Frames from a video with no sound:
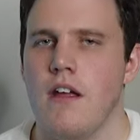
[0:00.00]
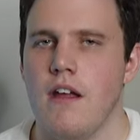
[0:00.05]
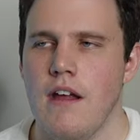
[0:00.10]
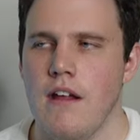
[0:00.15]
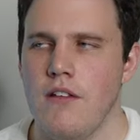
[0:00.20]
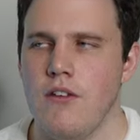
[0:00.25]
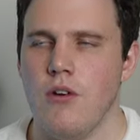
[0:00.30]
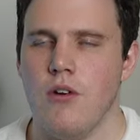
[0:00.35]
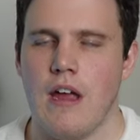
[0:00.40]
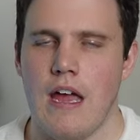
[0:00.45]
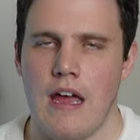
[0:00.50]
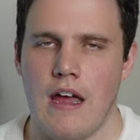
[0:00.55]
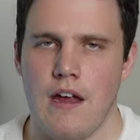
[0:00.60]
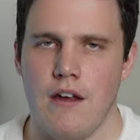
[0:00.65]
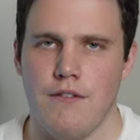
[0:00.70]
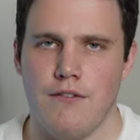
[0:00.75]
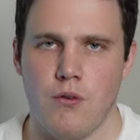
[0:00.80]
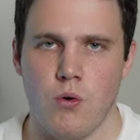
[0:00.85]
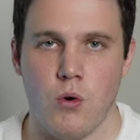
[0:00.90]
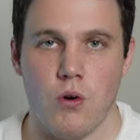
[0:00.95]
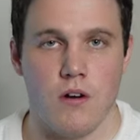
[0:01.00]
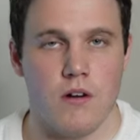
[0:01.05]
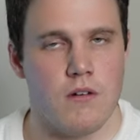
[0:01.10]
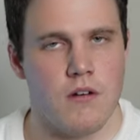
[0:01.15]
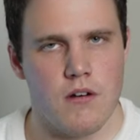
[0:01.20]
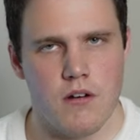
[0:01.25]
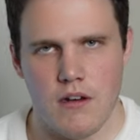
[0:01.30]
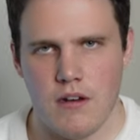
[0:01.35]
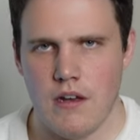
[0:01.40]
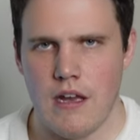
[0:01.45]
it's okay
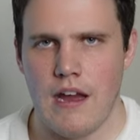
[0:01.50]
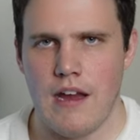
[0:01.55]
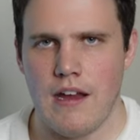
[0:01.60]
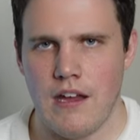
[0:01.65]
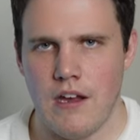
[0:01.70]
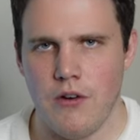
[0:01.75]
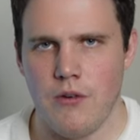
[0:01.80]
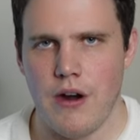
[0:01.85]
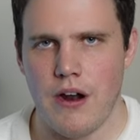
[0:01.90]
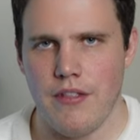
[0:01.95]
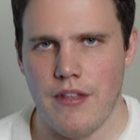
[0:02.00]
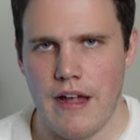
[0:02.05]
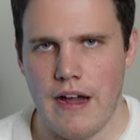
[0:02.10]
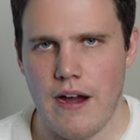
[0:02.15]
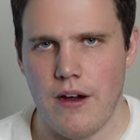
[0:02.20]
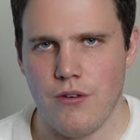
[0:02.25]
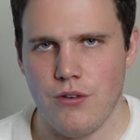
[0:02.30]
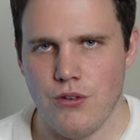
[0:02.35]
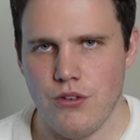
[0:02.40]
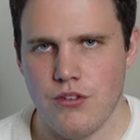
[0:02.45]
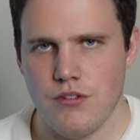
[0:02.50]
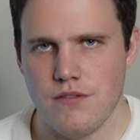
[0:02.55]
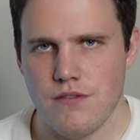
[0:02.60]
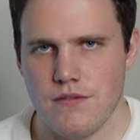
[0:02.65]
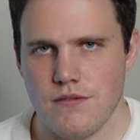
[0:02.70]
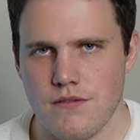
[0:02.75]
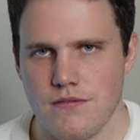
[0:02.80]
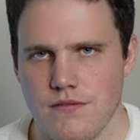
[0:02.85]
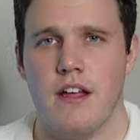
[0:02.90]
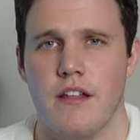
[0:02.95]
for taking around the house.
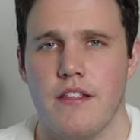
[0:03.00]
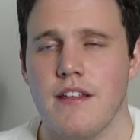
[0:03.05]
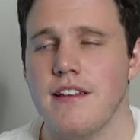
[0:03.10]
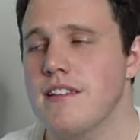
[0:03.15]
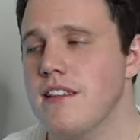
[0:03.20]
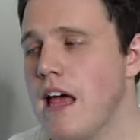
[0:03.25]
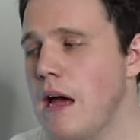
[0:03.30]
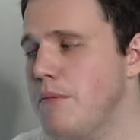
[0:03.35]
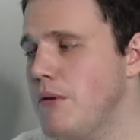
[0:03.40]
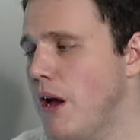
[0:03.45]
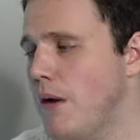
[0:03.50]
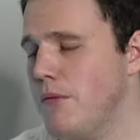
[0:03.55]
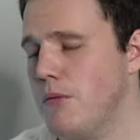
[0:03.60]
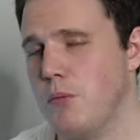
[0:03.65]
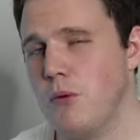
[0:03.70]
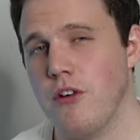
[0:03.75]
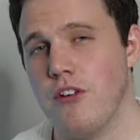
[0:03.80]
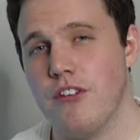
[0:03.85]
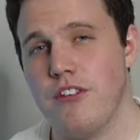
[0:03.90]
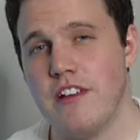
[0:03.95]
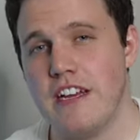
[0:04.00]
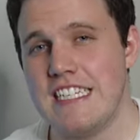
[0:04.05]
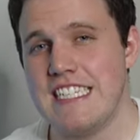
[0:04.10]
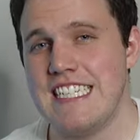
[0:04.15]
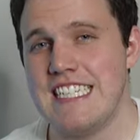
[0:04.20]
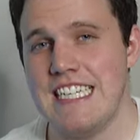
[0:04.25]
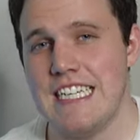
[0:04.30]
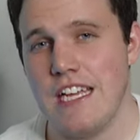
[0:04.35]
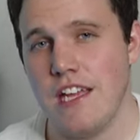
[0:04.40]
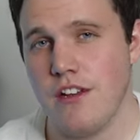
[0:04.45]
This laptop sports
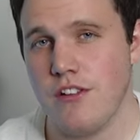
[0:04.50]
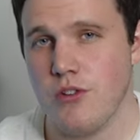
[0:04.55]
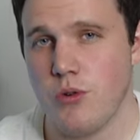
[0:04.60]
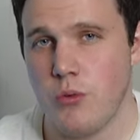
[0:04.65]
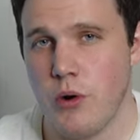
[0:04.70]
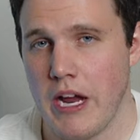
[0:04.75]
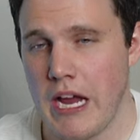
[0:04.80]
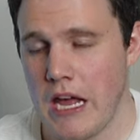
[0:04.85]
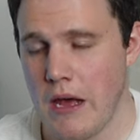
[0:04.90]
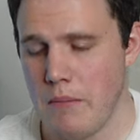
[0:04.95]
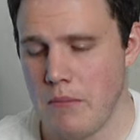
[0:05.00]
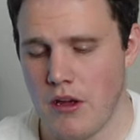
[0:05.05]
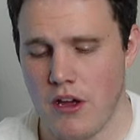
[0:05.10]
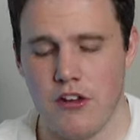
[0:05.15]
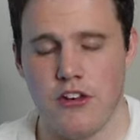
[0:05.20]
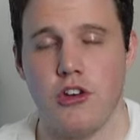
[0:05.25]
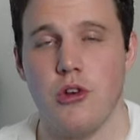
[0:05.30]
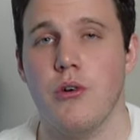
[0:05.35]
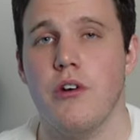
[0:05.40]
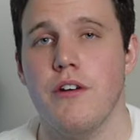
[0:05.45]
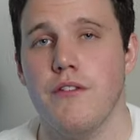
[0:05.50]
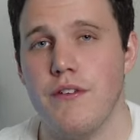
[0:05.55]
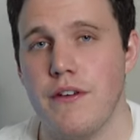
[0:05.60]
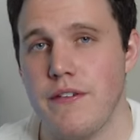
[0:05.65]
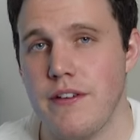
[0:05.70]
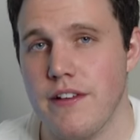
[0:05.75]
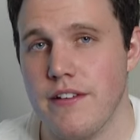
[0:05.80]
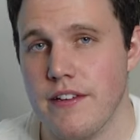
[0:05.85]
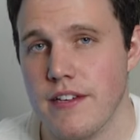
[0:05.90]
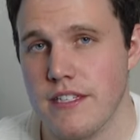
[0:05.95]
16 gigs of RAM, a
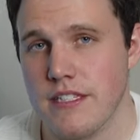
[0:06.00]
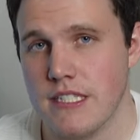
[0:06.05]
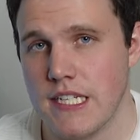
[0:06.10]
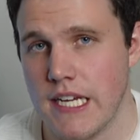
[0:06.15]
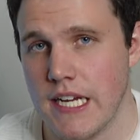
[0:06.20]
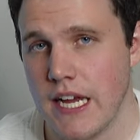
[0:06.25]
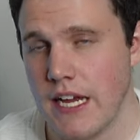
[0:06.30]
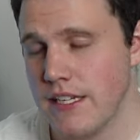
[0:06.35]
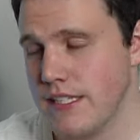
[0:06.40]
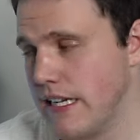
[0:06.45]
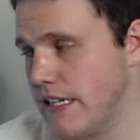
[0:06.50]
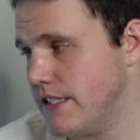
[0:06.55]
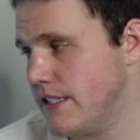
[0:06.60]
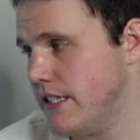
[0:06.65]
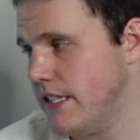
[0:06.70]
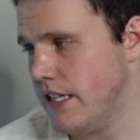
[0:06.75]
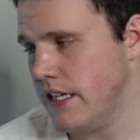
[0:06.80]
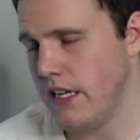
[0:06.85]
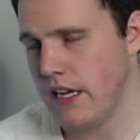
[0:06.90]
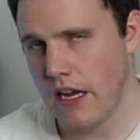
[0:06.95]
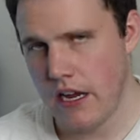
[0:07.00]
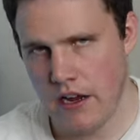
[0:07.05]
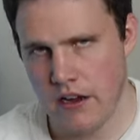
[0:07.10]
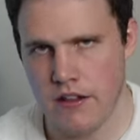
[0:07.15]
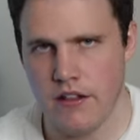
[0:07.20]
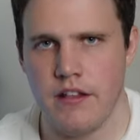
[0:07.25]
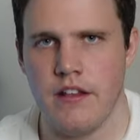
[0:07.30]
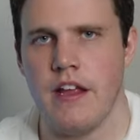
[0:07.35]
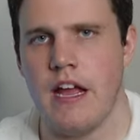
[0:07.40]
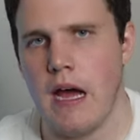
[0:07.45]
256 gig SSD,
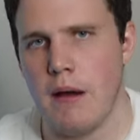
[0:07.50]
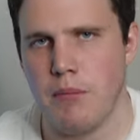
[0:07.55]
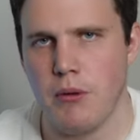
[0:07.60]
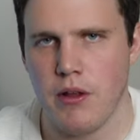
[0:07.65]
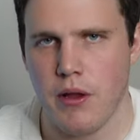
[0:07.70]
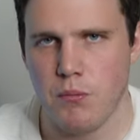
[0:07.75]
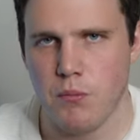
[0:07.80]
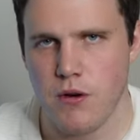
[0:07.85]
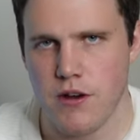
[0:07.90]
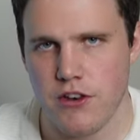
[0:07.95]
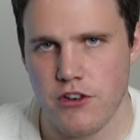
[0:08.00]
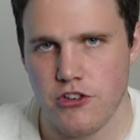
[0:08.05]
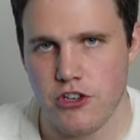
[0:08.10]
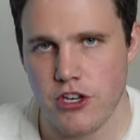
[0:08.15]
and the Apple M1